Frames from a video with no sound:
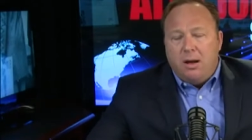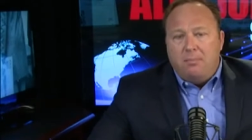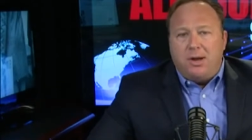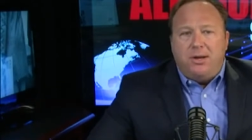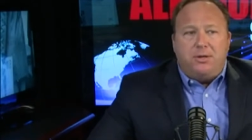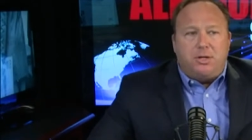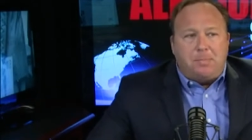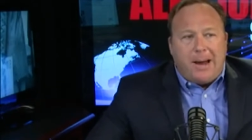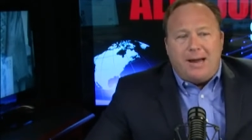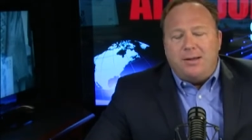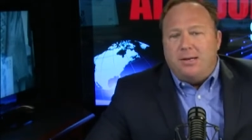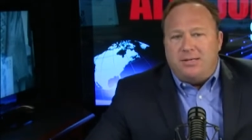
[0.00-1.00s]
But it
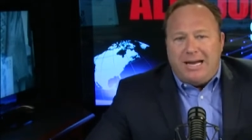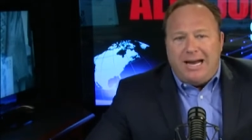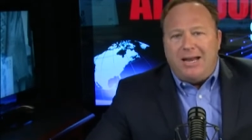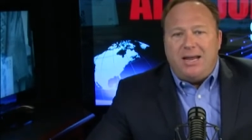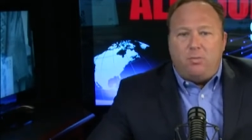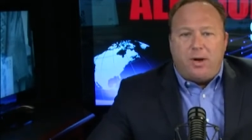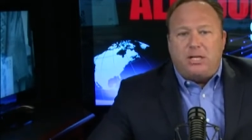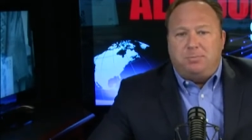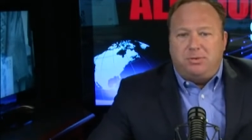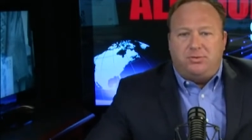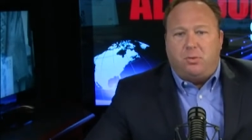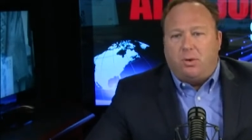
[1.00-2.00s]
expanded it to any
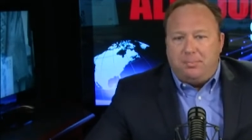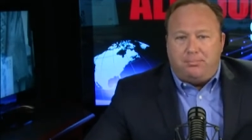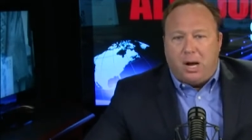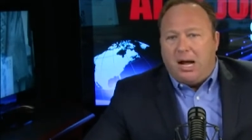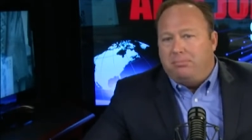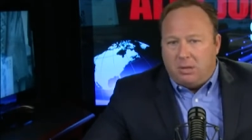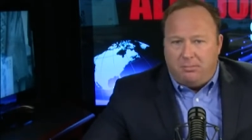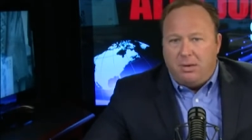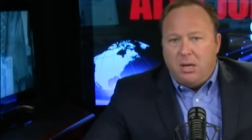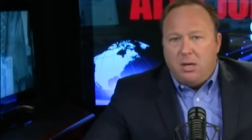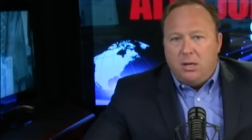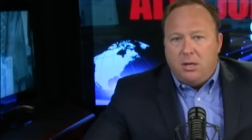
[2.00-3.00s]
respiratory problem,
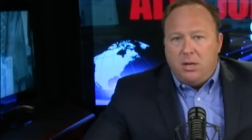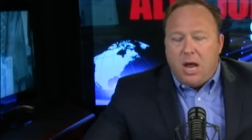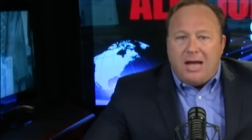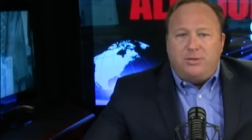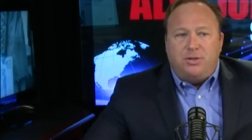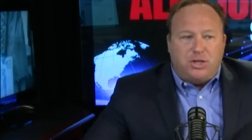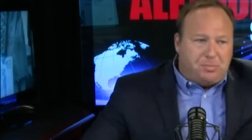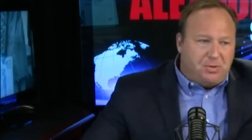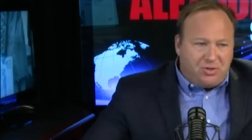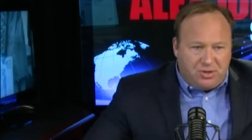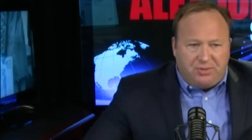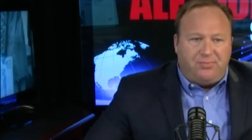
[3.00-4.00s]
not just
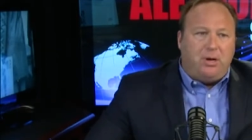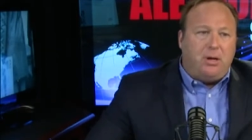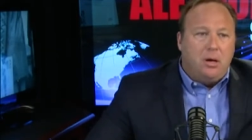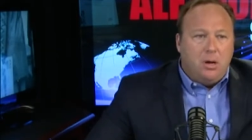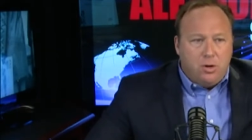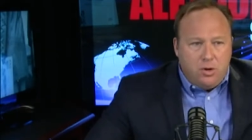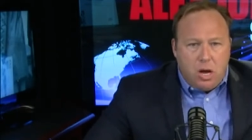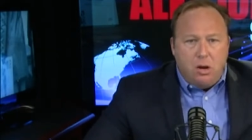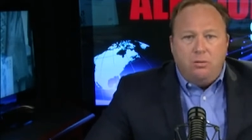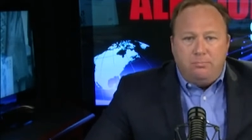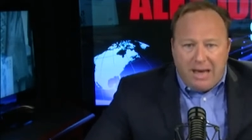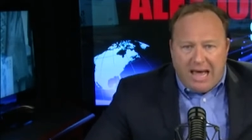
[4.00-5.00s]
specific
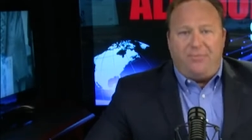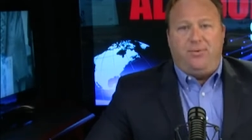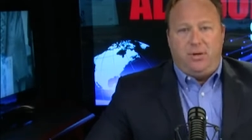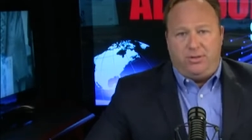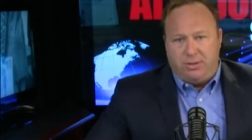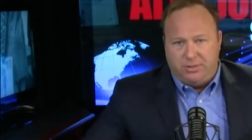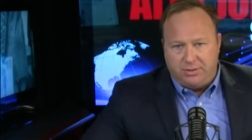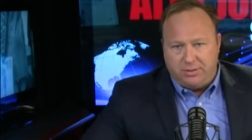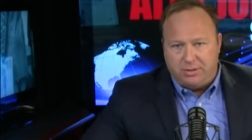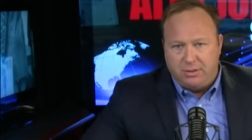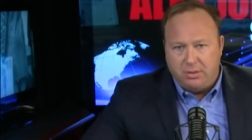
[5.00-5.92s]
known pathogens.